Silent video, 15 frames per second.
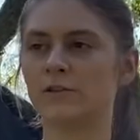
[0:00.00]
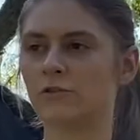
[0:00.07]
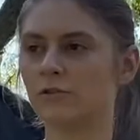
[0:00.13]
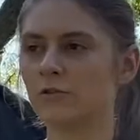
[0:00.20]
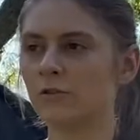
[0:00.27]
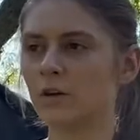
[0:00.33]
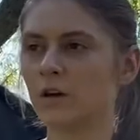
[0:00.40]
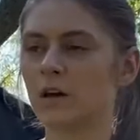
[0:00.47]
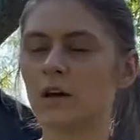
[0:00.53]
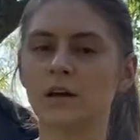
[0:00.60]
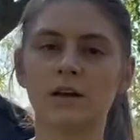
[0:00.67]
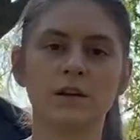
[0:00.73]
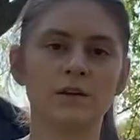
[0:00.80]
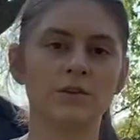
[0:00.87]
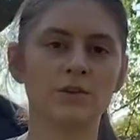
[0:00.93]
do,
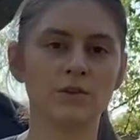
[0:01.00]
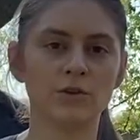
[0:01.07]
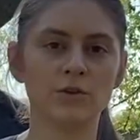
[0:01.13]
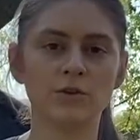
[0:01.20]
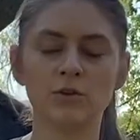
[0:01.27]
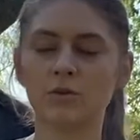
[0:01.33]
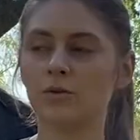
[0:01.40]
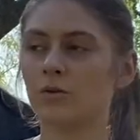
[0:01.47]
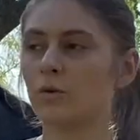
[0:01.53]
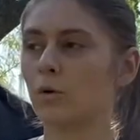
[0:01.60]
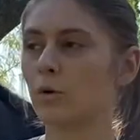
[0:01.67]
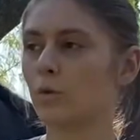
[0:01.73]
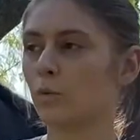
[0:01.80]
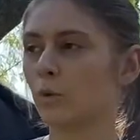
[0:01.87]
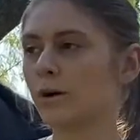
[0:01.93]
to
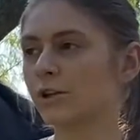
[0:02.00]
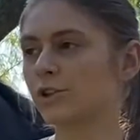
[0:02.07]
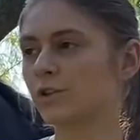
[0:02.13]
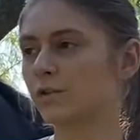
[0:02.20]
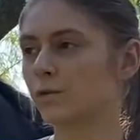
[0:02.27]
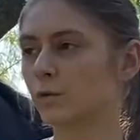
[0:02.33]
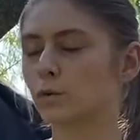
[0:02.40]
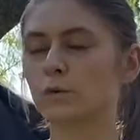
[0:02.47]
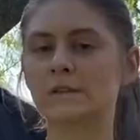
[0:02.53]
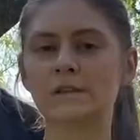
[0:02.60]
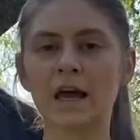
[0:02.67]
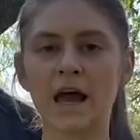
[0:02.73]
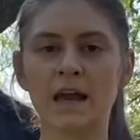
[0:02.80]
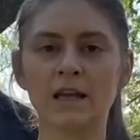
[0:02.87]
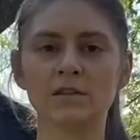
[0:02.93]
watch for
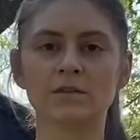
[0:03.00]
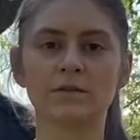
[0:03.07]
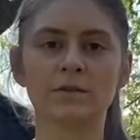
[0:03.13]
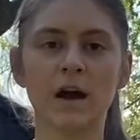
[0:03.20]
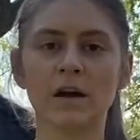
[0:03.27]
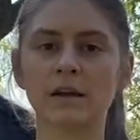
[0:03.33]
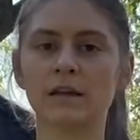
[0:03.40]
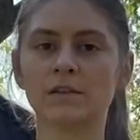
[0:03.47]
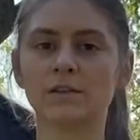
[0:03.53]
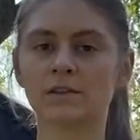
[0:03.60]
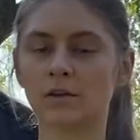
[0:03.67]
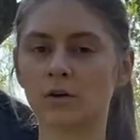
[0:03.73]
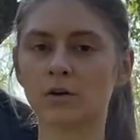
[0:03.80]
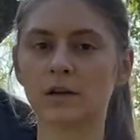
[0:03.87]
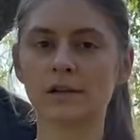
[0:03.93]
signs of any
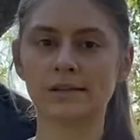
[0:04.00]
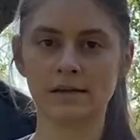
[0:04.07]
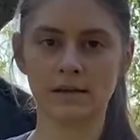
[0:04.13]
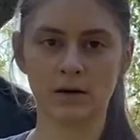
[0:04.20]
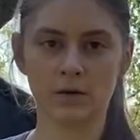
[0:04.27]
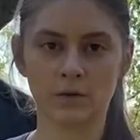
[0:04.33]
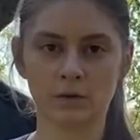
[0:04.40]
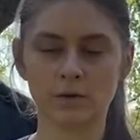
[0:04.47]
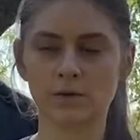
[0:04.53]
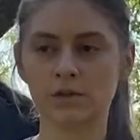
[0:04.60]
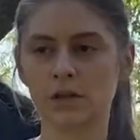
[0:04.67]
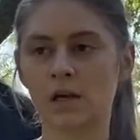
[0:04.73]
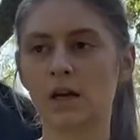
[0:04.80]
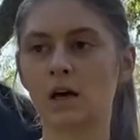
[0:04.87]
soreness in the horse.